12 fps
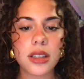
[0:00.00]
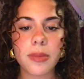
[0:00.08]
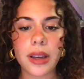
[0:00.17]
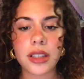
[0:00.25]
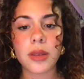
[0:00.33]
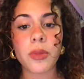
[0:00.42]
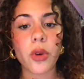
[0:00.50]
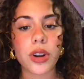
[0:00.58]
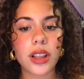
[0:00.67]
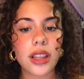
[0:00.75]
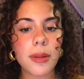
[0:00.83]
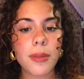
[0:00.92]
by
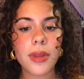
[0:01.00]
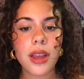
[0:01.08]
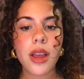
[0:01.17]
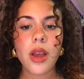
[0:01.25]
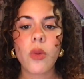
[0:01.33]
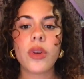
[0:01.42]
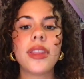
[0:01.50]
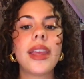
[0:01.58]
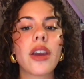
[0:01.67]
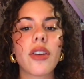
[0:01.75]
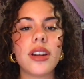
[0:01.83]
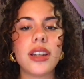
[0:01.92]
supporting them when
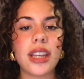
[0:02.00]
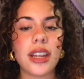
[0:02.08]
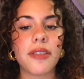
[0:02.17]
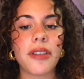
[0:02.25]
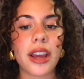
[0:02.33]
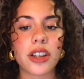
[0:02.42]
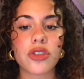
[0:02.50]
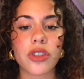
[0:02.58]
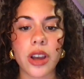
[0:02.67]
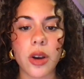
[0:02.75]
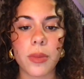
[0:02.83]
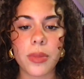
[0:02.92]
they are in need of extra
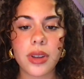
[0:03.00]
help.